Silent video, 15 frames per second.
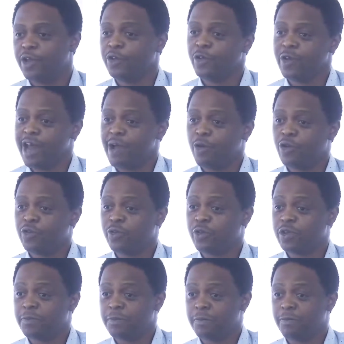You now go to
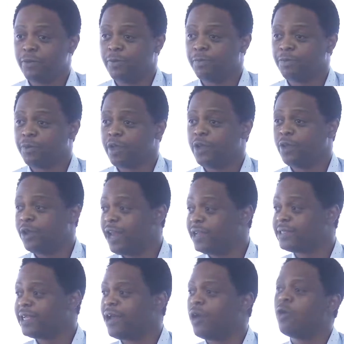those people. You now
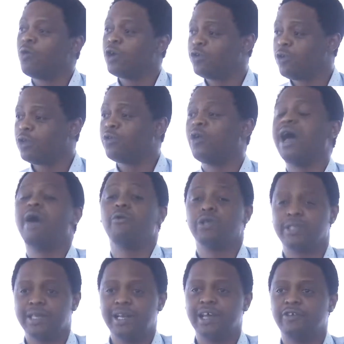say, what do you want to do? I want
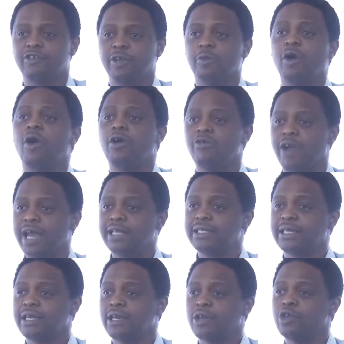to sell ice cream. All right.
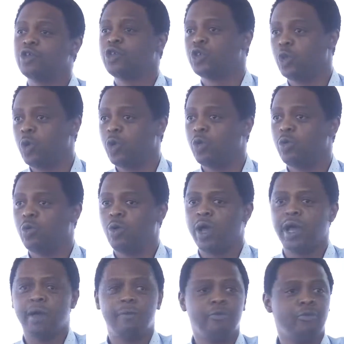So
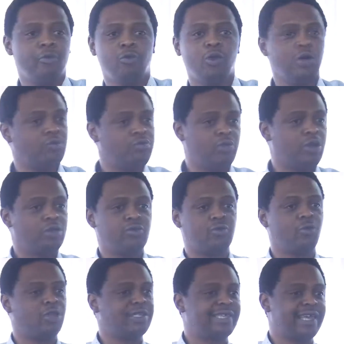
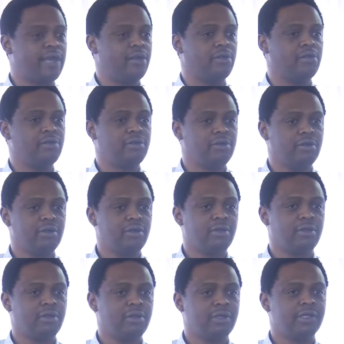what scale?
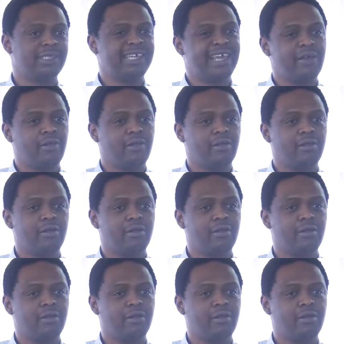Scale.